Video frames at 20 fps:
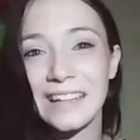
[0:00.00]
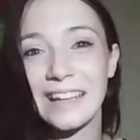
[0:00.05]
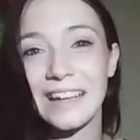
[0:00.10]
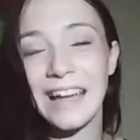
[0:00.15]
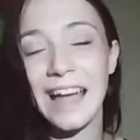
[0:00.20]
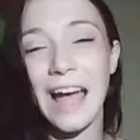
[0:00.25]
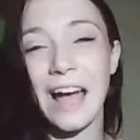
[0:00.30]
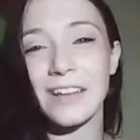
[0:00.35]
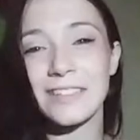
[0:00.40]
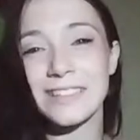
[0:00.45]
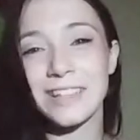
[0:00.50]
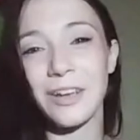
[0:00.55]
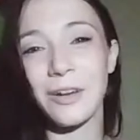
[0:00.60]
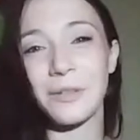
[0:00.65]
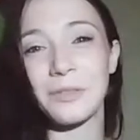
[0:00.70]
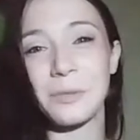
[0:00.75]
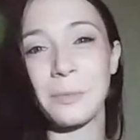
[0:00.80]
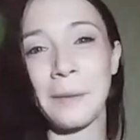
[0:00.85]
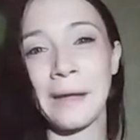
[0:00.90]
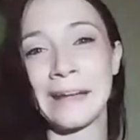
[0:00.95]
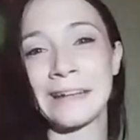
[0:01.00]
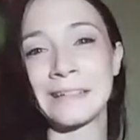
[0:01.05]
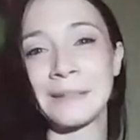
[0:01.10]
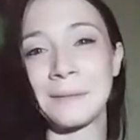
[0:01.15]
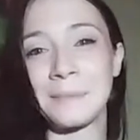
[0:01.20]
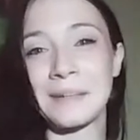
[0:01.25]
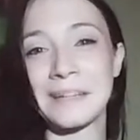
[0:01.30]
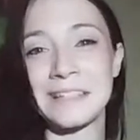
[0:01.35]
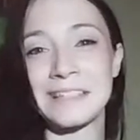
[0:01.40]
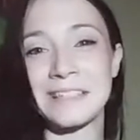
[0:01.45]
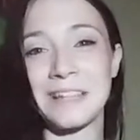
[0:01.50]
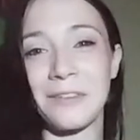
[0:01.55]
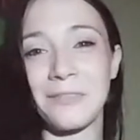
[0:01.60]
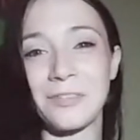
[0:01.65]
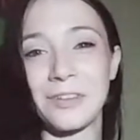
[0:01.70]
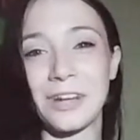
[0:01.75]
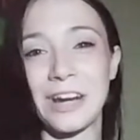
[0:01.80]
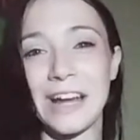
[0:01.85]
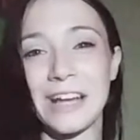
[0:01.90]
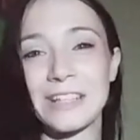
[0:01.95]
How's it going with the pandemic and stuff
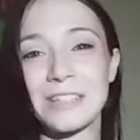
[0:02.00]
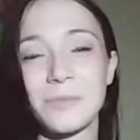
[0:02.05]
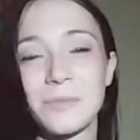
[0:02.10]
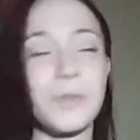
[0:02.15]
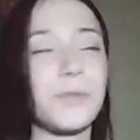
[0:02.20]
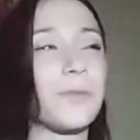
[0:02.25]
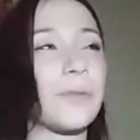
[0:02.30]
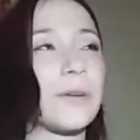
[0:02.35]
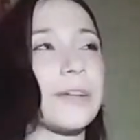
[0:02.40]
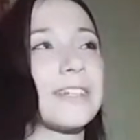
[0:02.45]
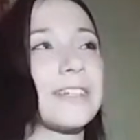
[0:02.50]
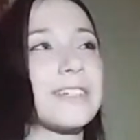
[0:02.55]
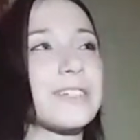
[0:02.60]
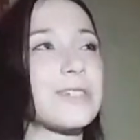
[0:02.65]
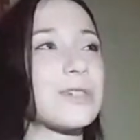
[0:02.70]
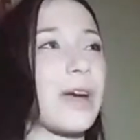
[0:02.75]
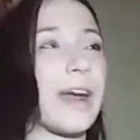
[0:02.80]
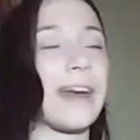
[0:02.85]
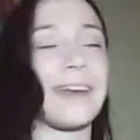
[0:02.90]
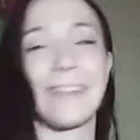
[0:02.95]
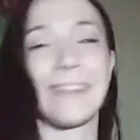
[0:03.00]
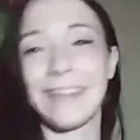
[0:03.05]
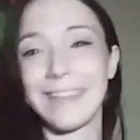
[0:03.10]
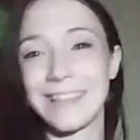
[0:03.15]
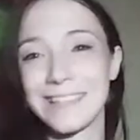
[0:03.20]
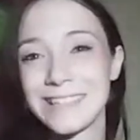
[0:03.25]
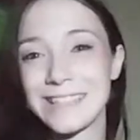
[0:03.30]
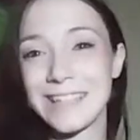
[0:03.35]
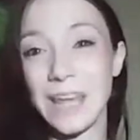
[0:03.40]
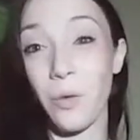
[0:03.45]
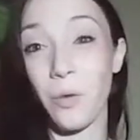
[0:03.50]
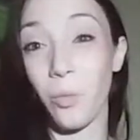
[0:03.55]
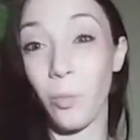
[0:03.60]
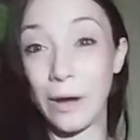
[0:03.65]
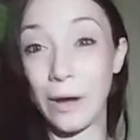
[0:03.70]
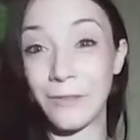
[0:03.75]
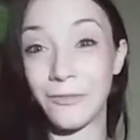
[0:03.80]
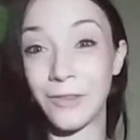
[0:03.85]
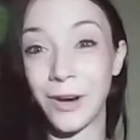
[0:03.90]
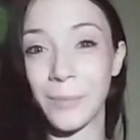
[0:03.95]
at your house? We're really just trying to like stay
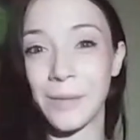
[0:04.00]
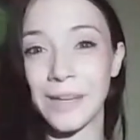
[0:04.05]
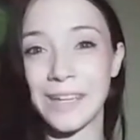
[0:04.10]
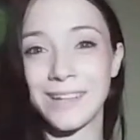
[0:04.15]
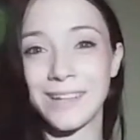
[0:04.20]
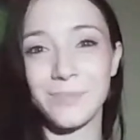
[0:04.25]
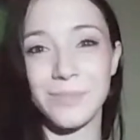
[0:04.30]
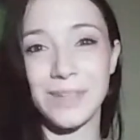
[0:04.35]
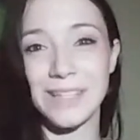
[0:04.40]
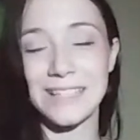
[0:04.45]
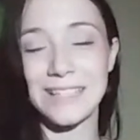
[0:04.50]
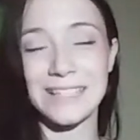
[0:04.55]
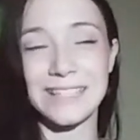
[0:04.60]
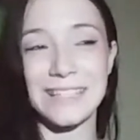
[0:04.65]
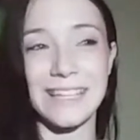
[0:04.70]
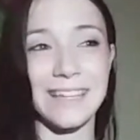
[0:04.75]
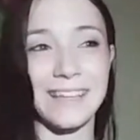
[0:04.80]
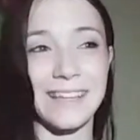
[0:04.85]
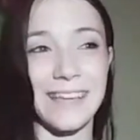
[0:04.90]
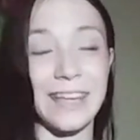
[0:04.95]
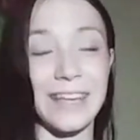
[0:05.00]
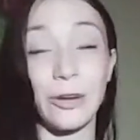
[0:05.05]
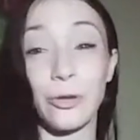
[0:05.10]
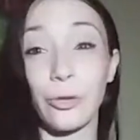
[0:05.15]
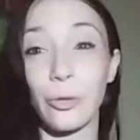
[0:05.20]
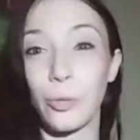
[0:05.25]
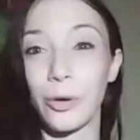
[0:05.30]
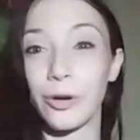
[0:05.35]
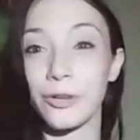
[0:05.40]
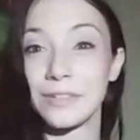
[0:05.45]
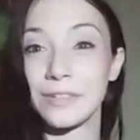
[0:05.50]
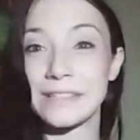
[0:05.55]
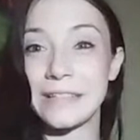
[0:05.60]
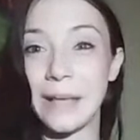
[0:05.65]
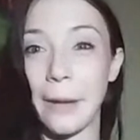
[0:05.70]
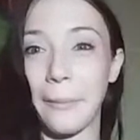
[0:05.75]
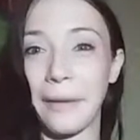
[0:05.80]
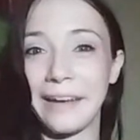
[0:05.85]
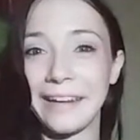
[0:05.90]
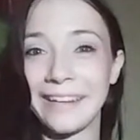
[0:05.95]
away from it because it's like end of the world is
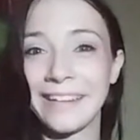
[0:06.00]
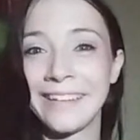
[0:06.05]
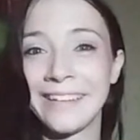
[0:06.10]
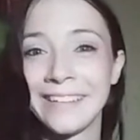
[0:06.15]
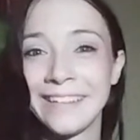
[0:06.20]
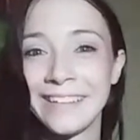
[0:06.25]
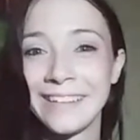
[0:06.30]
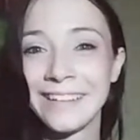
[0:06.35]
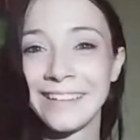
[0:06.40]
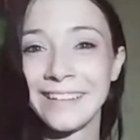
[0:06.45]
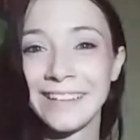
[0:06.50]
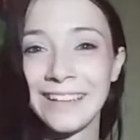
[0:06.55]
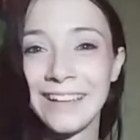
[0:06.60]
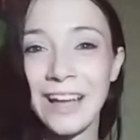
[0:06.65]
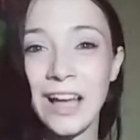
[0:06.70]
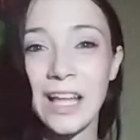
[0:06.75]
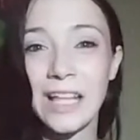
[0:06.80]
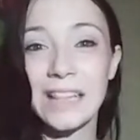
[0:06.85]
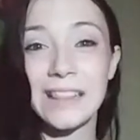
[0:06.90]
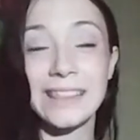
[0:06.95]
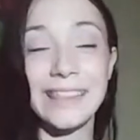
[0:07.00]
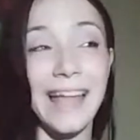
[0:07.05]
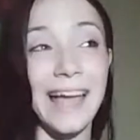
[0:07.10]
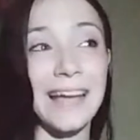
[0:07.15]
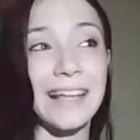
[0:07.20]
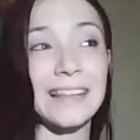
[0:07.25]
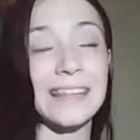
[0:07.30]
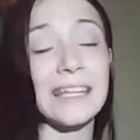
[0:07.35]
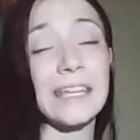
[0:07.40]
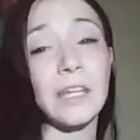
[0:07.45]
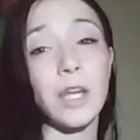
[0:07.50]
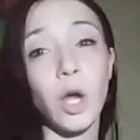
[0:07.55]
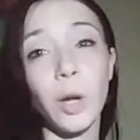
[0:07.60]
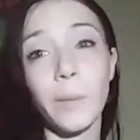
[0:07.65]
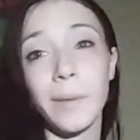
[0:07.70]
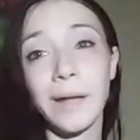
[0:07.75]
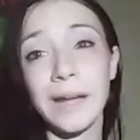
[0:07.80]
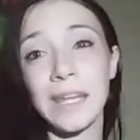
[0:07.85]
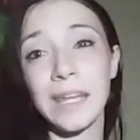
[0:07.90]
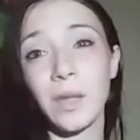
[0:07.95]
coming. Luckily,
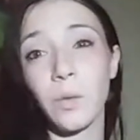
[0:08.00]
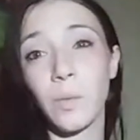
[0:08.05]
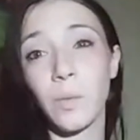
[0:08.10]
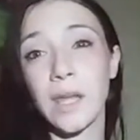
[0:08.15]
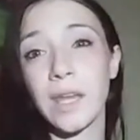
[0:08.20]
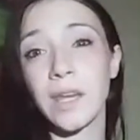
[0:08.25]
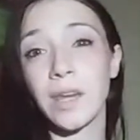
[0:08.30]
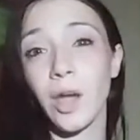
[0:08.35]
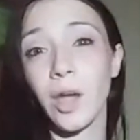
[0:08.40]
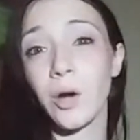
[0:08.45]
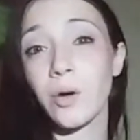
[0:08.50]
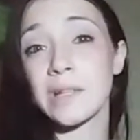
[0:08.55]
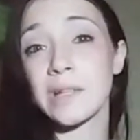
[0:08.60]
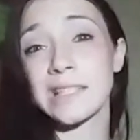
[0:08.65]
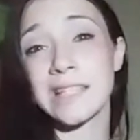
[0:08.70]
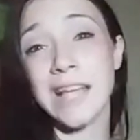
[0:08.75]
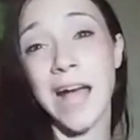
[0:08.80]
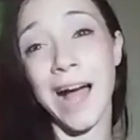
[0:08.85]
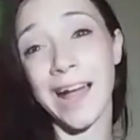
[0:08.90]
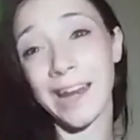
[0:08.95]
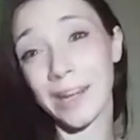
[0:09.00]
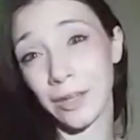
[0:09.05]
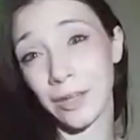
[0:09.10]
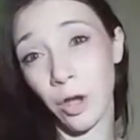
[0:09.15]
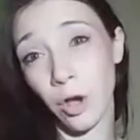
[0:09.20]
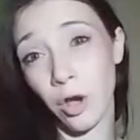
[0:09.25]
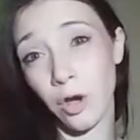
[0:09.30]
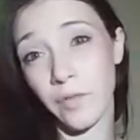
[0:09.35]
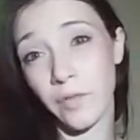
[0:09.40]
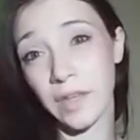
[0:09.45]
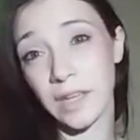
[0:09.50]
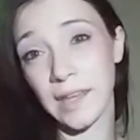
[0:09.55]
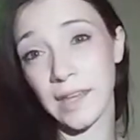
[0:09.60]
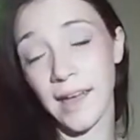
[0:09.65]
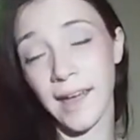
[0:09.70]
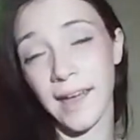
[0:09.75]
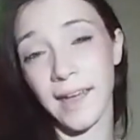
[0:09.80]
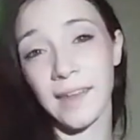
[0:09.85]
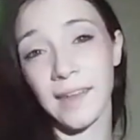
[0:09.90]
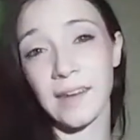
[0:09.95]
nobody we know has gotten COVID
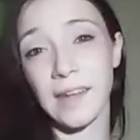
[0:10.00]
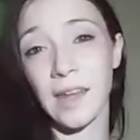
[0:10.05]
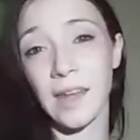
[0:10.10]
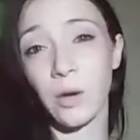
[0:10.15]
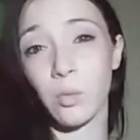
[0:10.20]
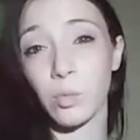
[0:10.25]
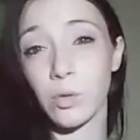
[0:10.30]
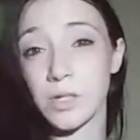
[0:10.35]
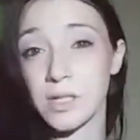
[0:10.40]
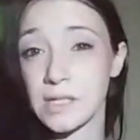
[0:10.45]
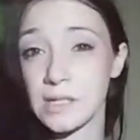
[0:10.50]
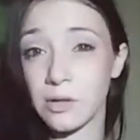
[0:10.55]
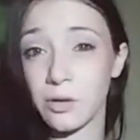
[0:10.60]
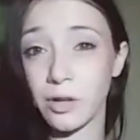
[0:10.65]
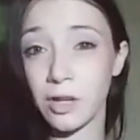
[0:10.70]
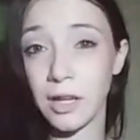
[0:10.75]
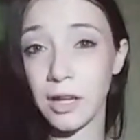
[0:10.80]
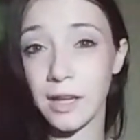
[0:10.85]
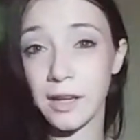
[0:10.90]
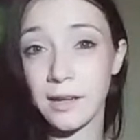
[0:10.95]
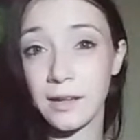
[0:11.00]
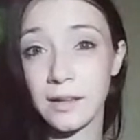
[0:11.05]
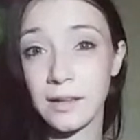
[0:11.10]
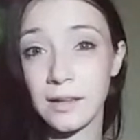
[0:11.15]
yet, and we're still good.